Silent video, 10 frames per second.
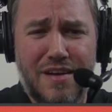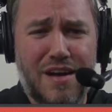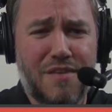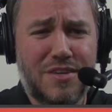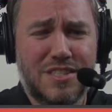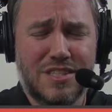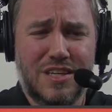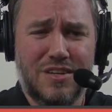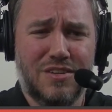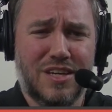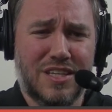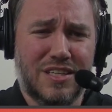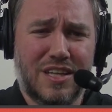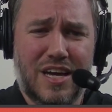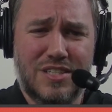Obviously, you look at the
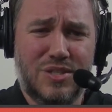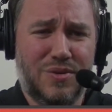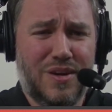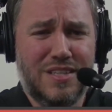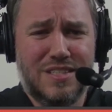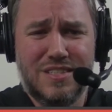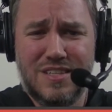last 2 races,